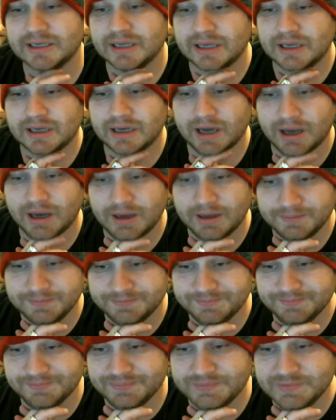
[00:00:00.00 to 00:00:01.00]

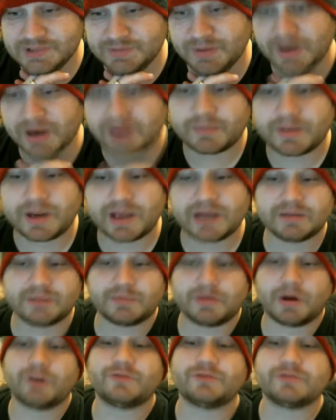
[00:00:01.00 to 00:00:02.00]
Spider-Man,
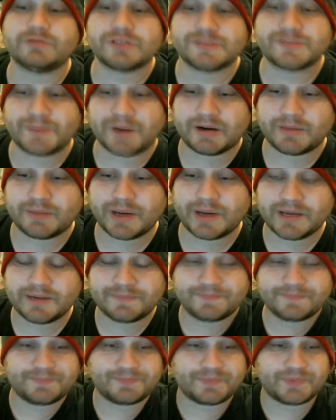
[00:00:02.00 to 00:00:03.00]
Marvel
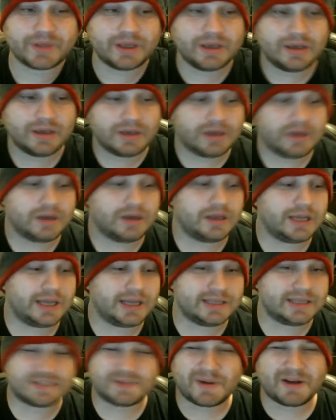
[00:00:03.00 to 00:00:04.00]
Spider-Man,
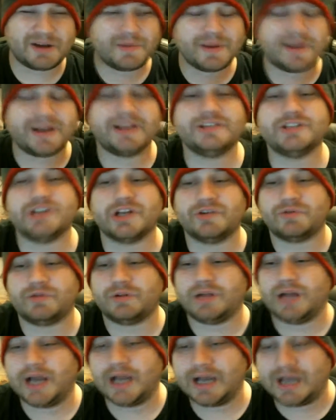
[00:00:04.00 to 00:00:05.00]
and Spider-Man in
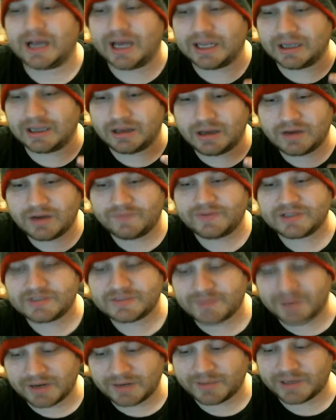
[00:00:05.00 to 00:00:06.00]
general, I love the
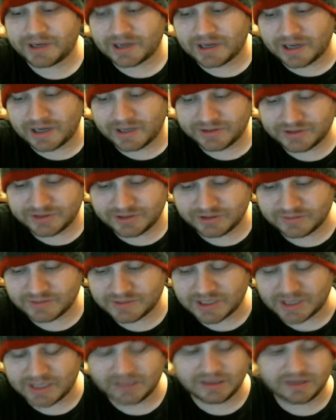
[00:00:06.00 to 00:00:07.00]
Spider-Man costumes.
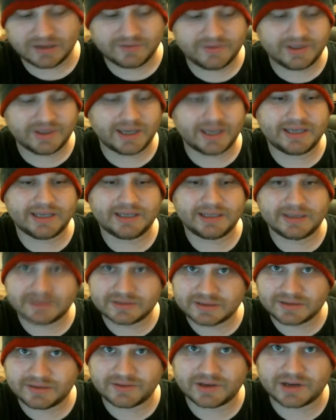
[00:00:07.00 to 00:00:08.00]
I love the
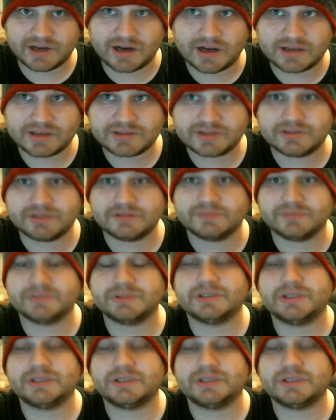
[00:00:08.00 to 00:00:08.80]
ideas of the costumes.